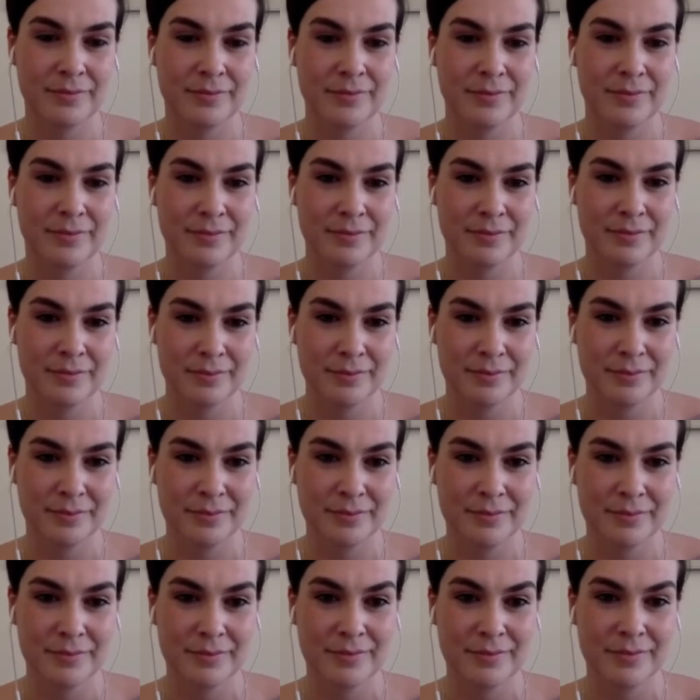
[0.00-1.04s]

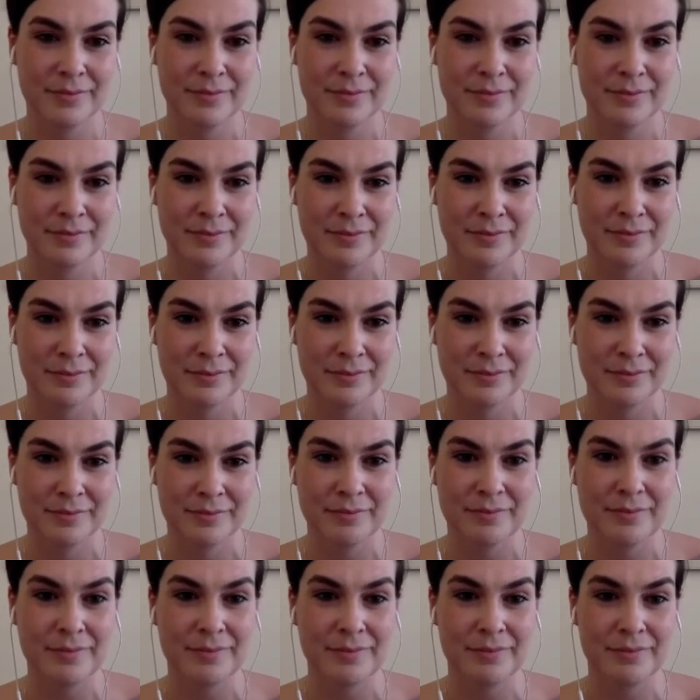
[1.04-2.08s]

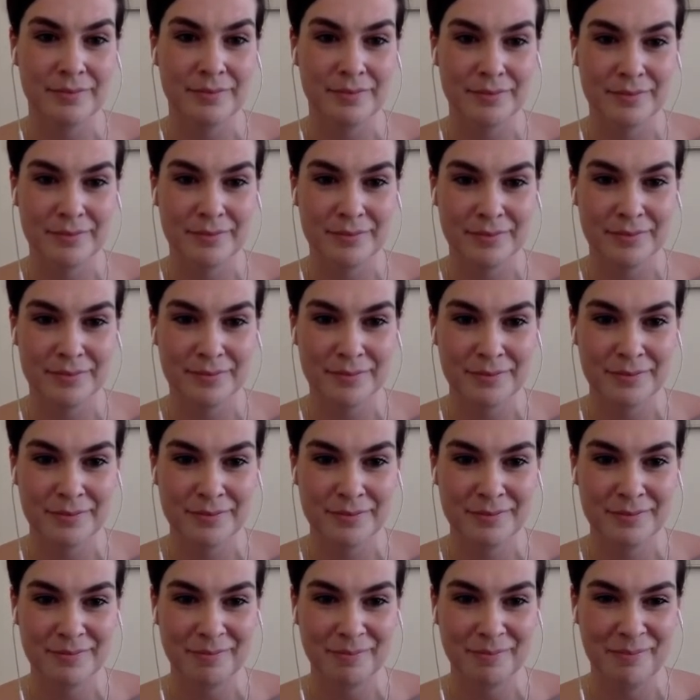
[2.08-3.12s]

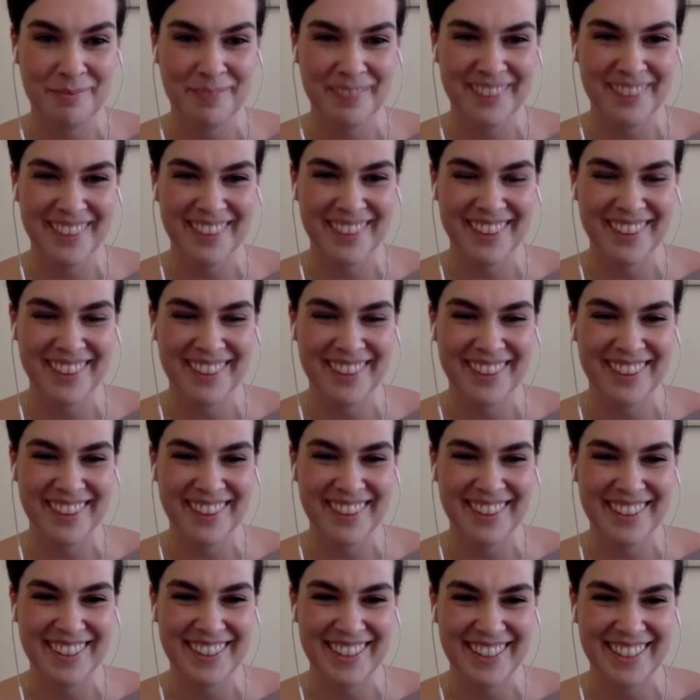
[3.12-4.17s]

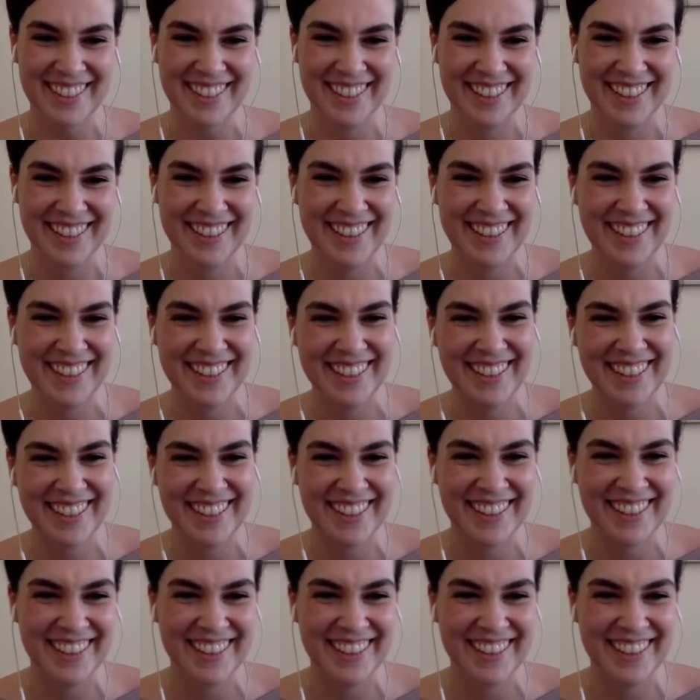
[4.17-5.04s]
(not speaking)